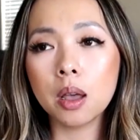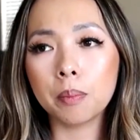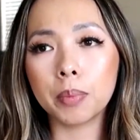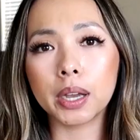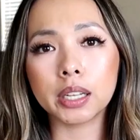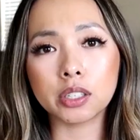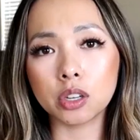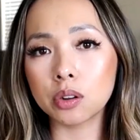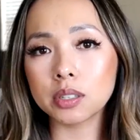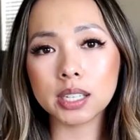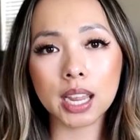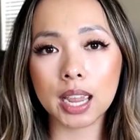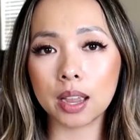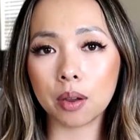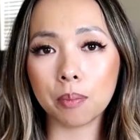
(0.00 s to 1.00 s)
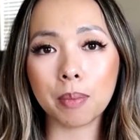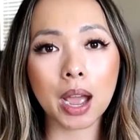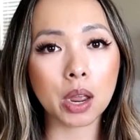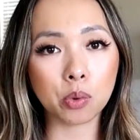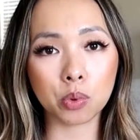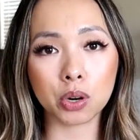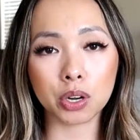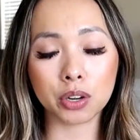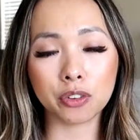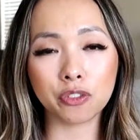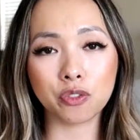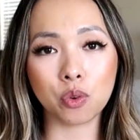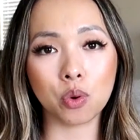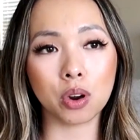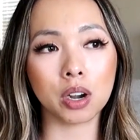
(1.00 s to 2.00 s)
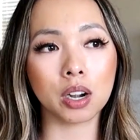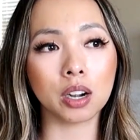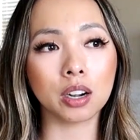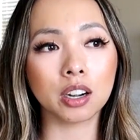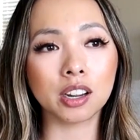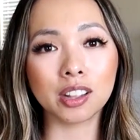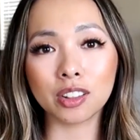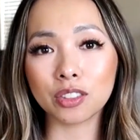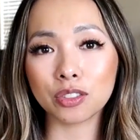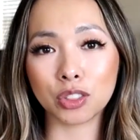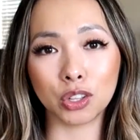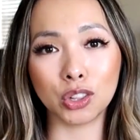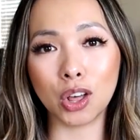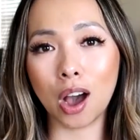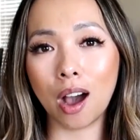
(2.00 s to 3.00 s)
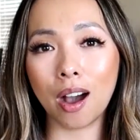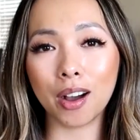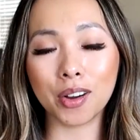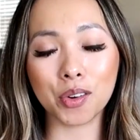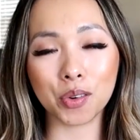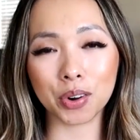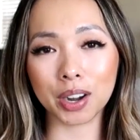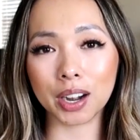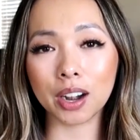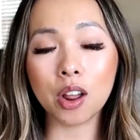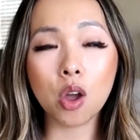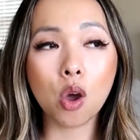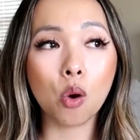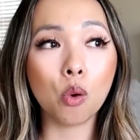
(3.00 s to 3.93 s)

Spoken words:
but don't take my word for the law or